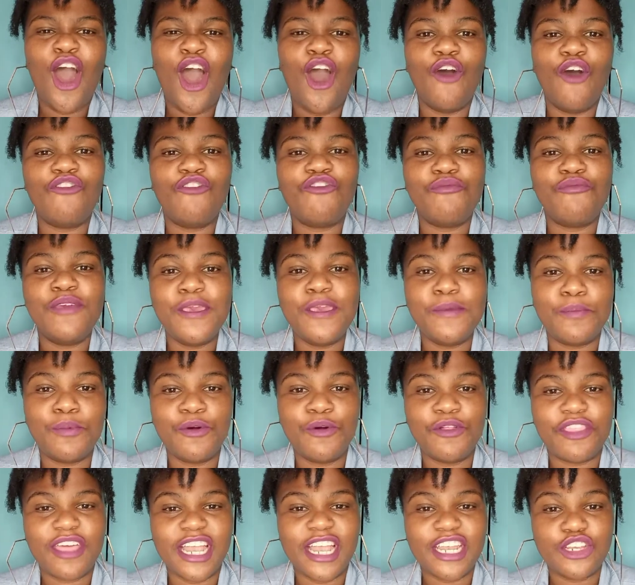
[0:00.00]
of
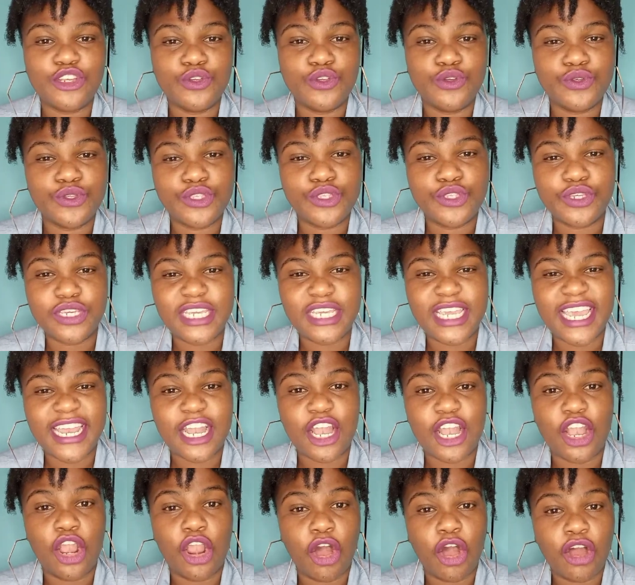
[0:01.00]
people that used to
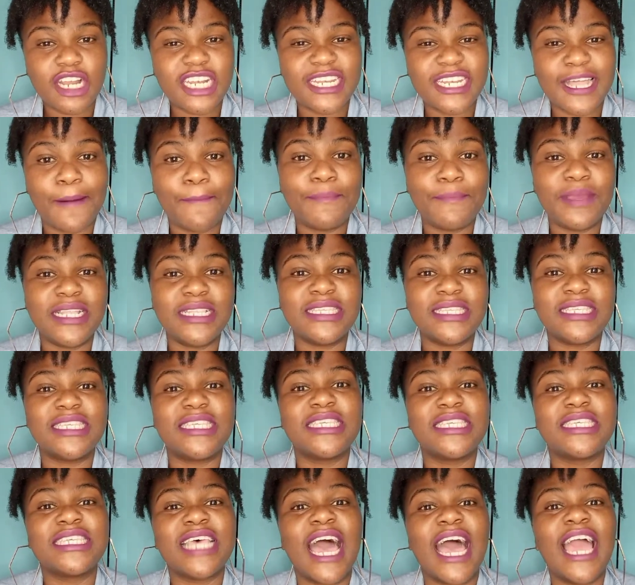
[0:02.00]
get locked up
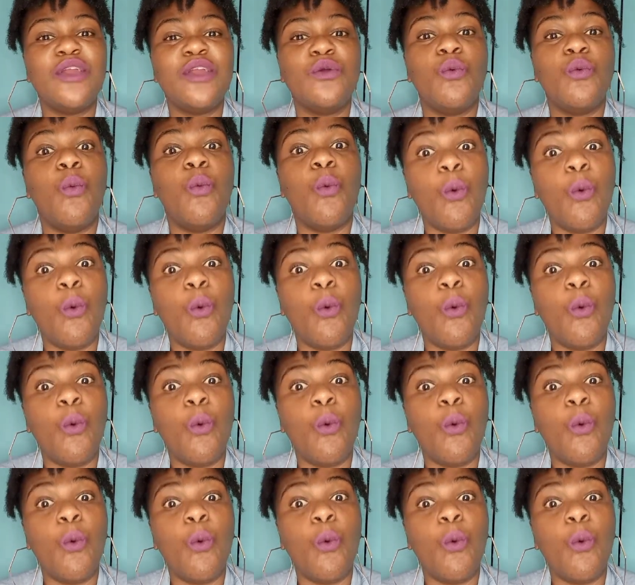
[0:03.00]
inside